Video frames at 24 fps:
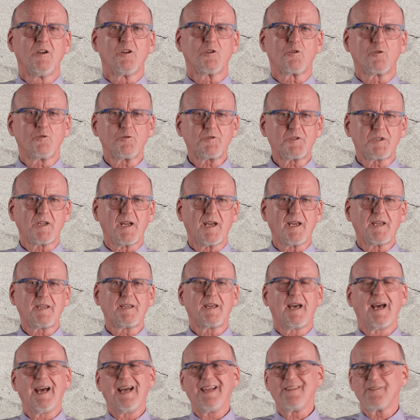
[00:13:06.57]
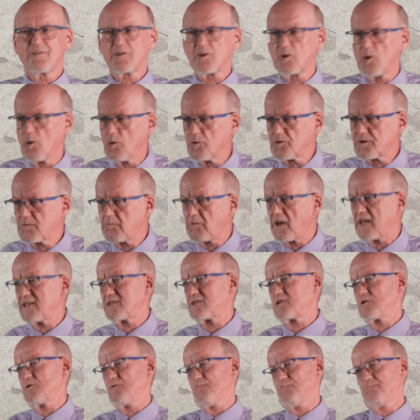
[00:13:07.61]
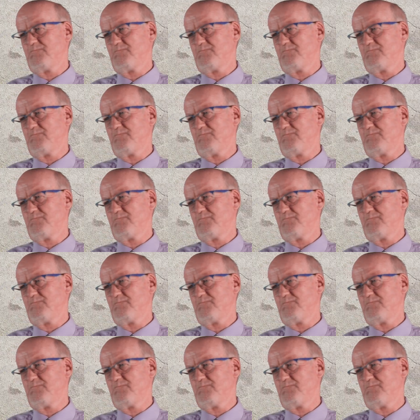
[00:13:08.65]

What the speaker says: Good day and God bless you.